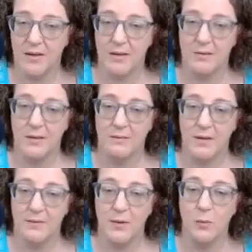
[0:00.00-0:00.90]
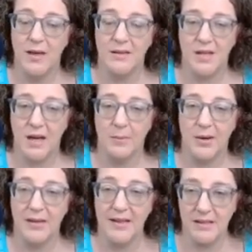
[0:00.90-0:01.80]
if you want to talk
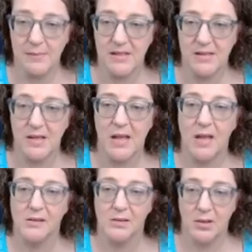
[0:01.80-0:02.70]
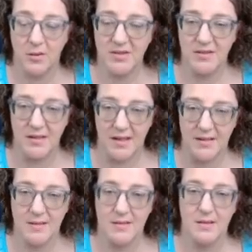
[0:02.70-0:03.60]
about intimacy and
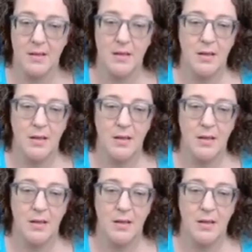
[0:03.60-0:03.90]
closeness,